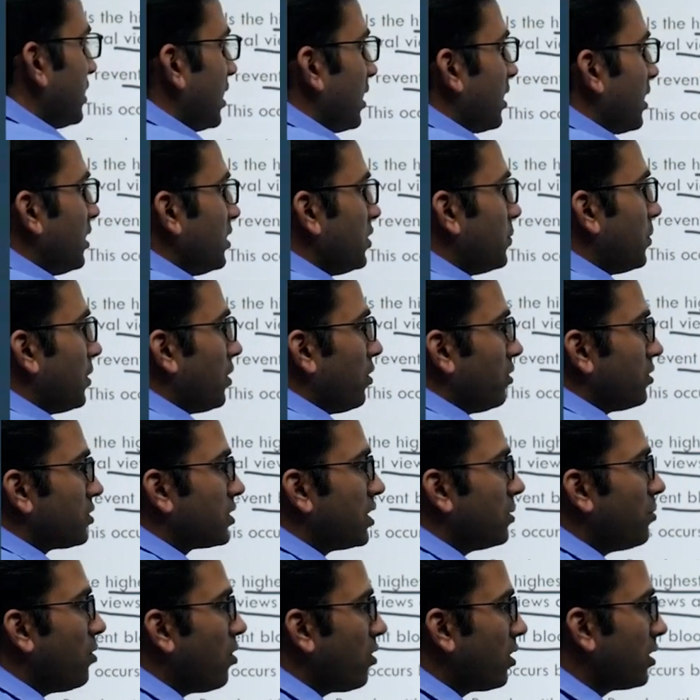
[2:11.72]
occurs because
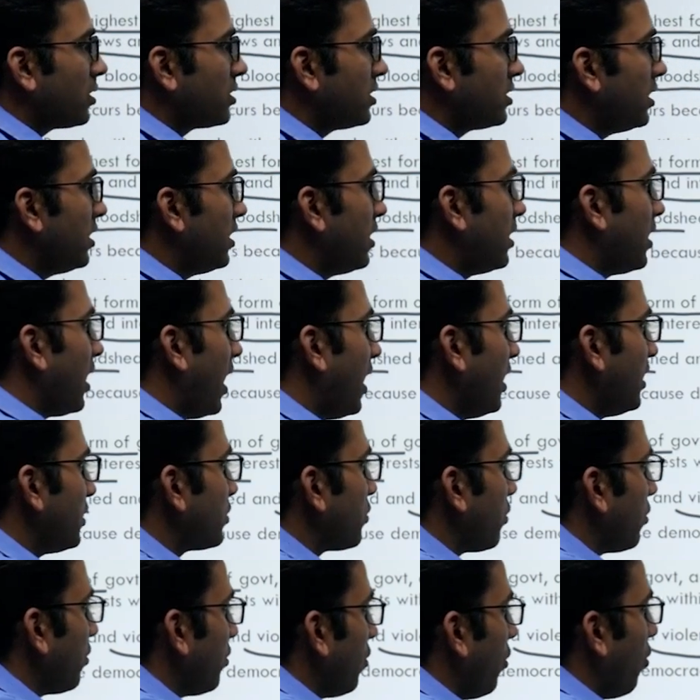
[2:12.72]
democracy relies
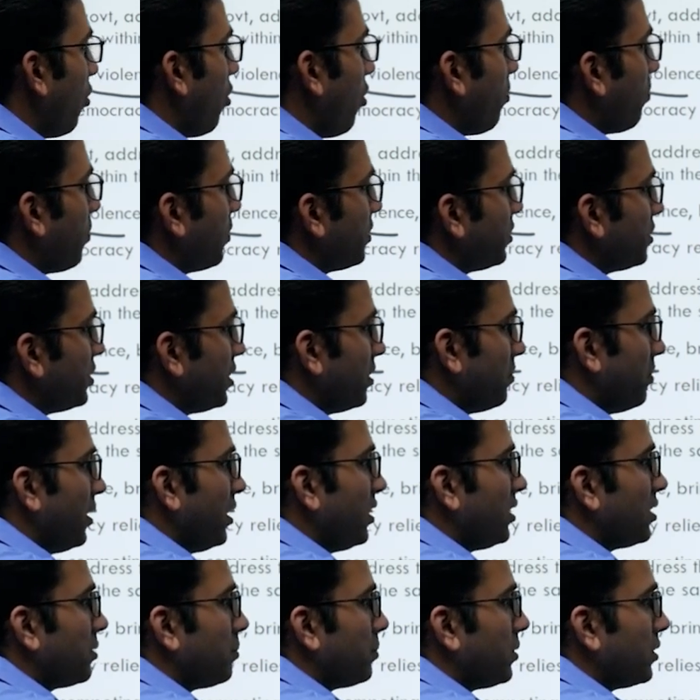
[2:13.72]
on open
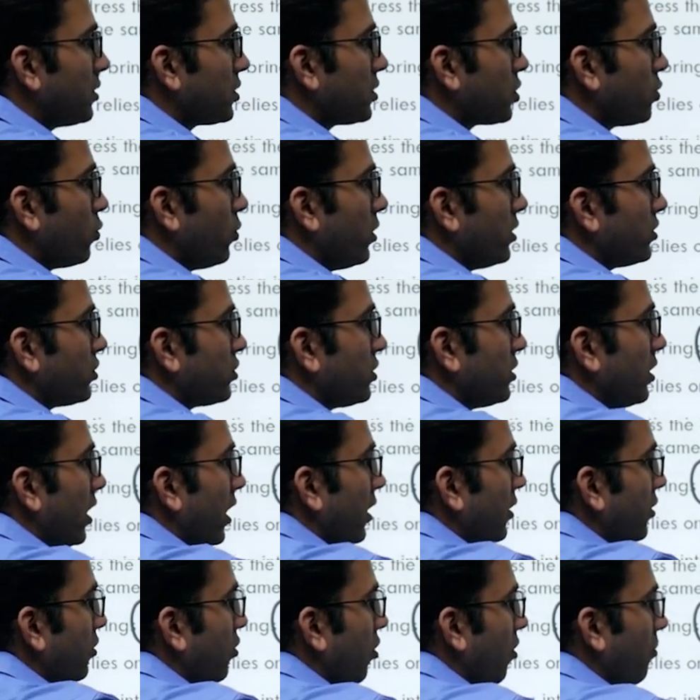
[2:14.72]
debate, persuasion
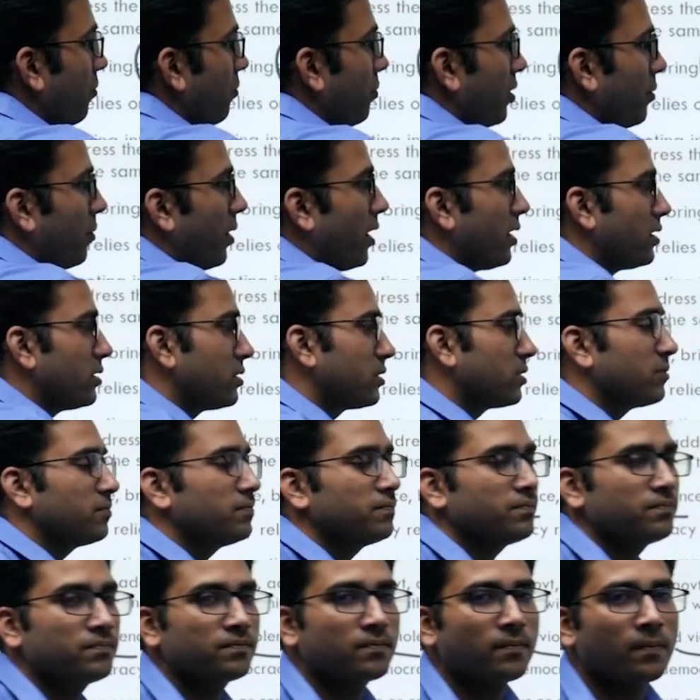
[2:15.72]
and compromise.
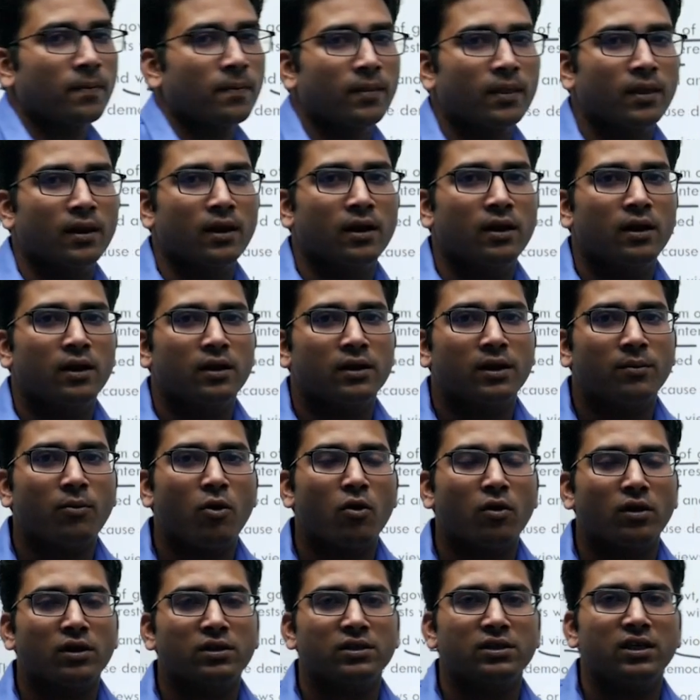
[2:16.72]

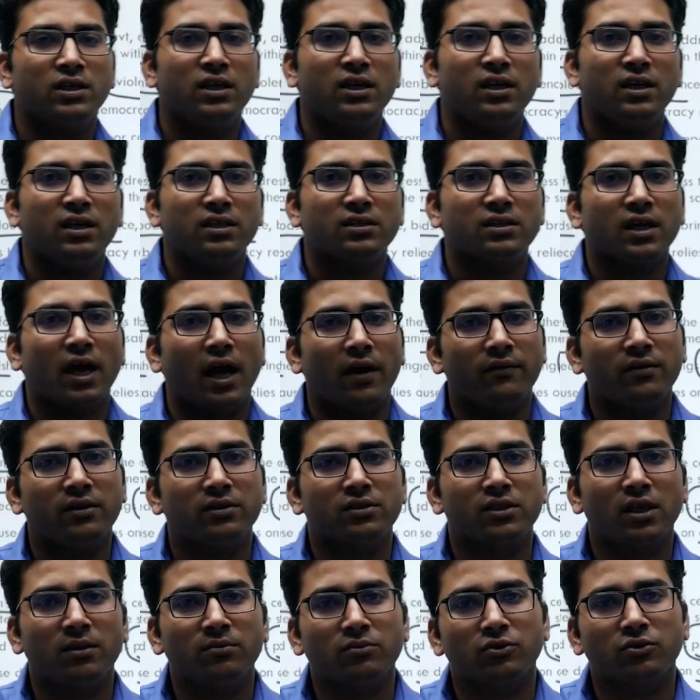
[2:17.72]
Democracy is having
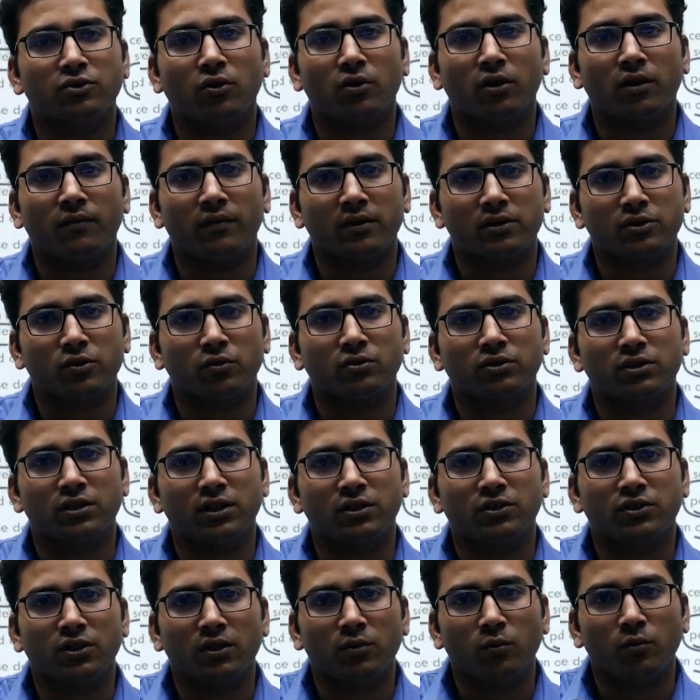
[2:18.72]
some sort of
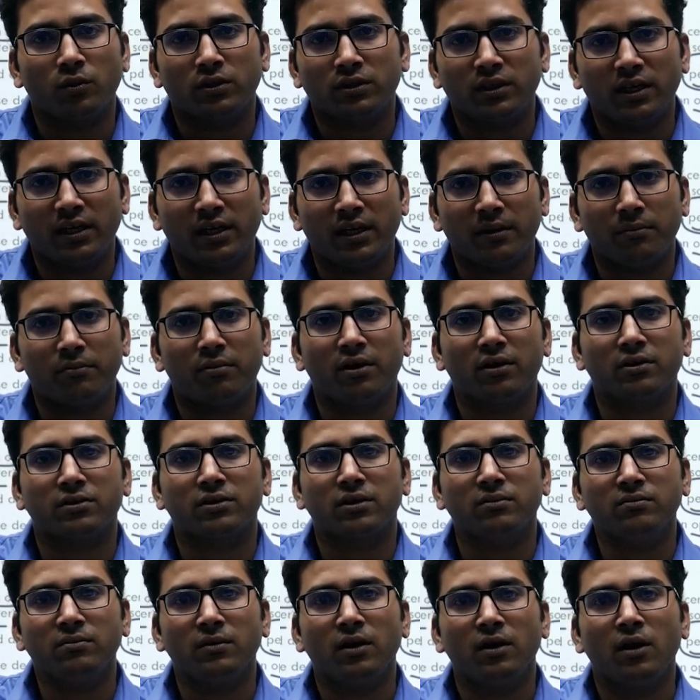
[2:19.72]
association with the
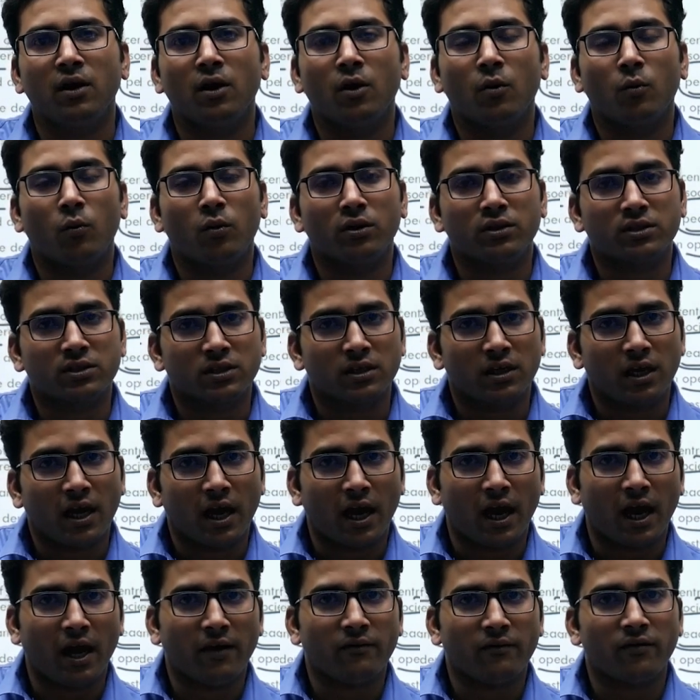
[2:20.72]
liberalism which
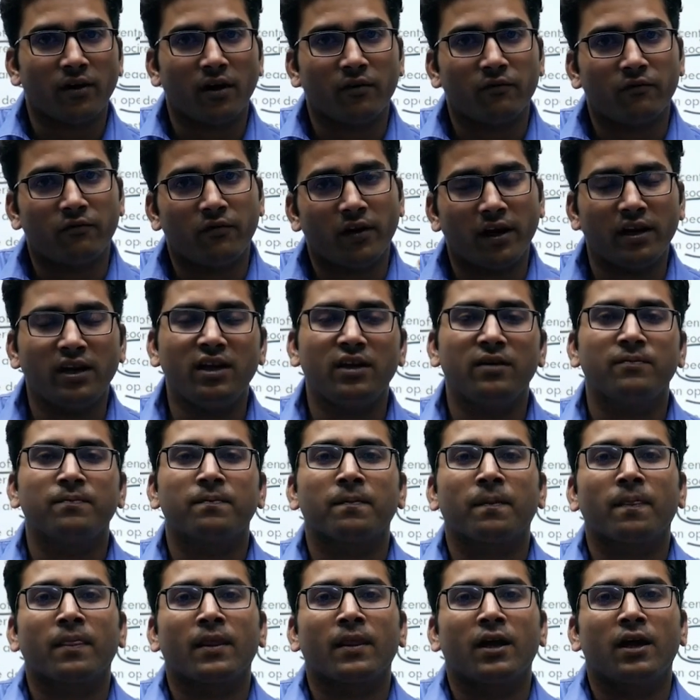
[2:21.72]
have a very
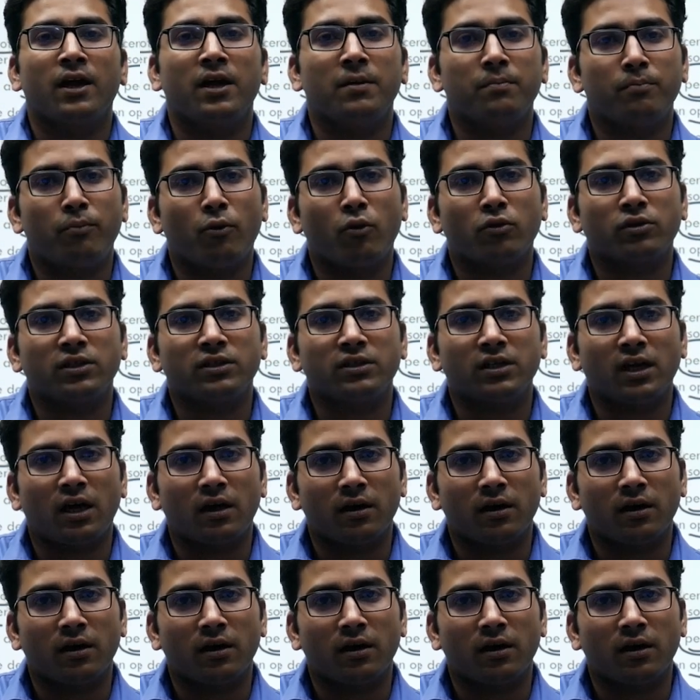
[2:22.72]
important